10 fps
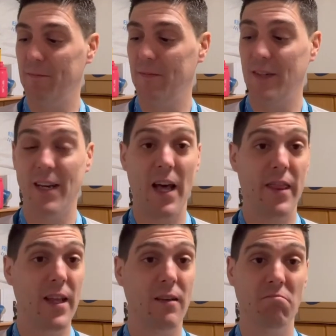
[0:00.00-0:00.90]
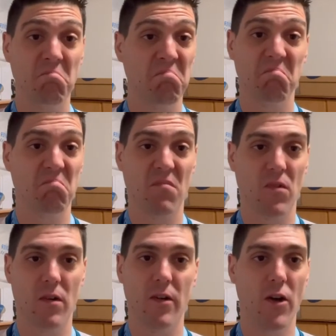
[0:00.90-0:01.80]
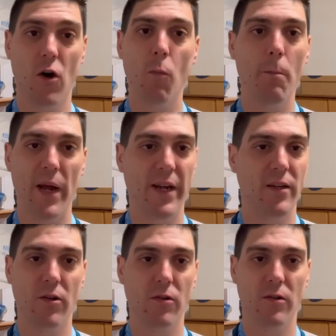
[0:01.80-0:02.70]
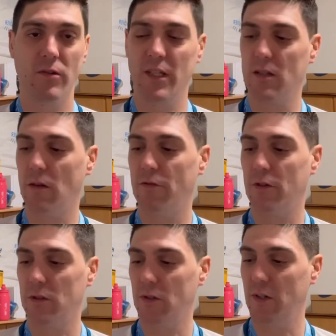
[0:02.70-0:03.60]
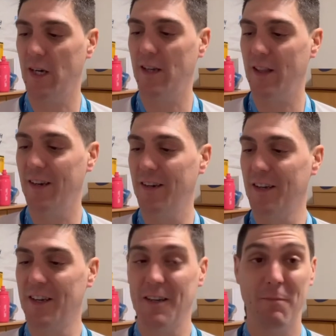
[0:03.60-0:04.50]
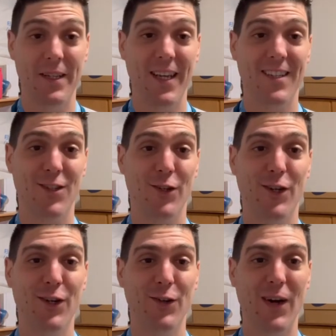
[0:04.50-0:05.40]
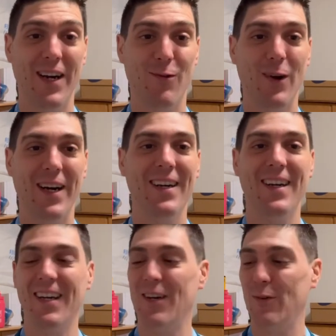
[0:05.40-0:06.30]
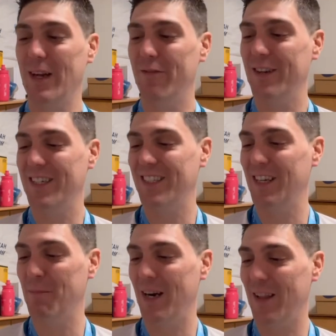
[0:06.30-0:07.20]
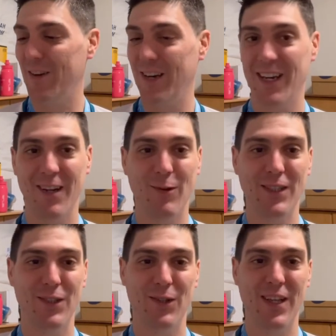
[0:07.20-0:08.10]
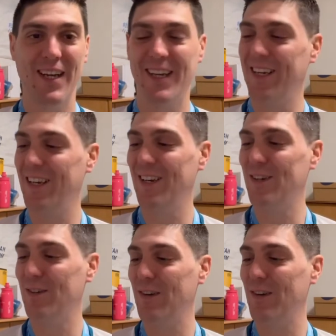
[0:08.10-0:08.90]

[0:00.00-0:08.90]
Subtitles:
nothing no pain, no discomfort or anything. Just so you are aware, when I finished the marathon and I went to the loo,